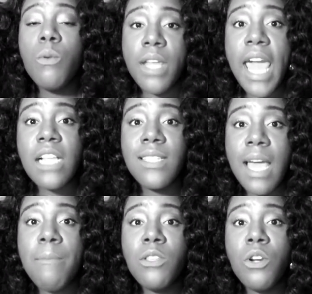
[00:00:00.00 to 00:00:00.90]
react to
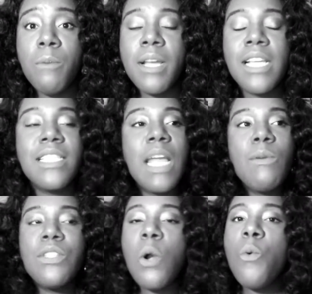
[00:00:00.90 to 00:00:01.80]
epidural, because they were
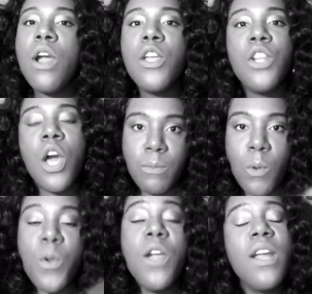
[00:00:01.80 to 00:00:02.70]
so worried.
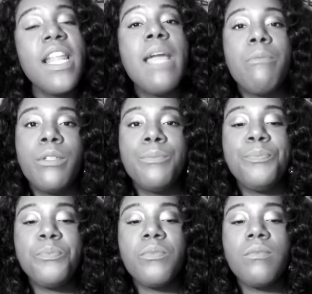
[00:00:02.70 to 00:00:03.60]
When you're in labor,
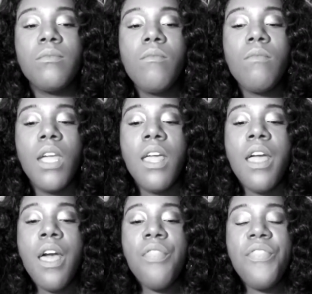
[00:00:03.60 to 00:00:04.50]

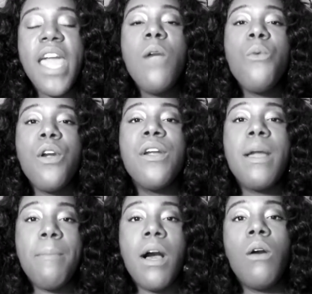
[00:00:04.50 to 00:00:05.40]
they worry
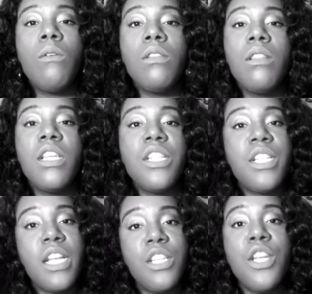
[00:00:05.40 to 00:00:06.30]
about
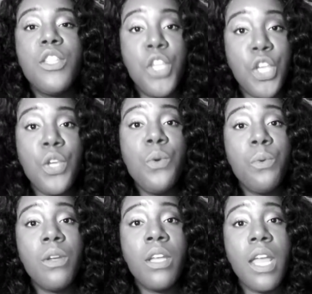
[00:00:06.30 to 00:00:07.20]
you
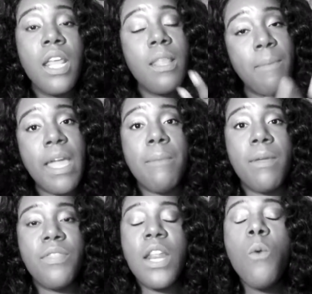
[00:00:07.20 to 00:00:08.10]
and the
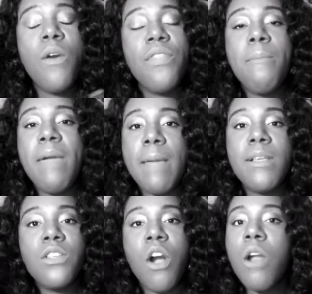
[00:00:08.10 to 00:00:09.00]
baby. They don't want the
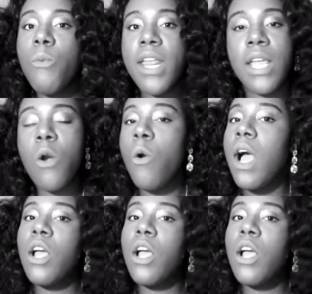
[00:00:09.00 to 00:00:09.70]
baby's heart rate to go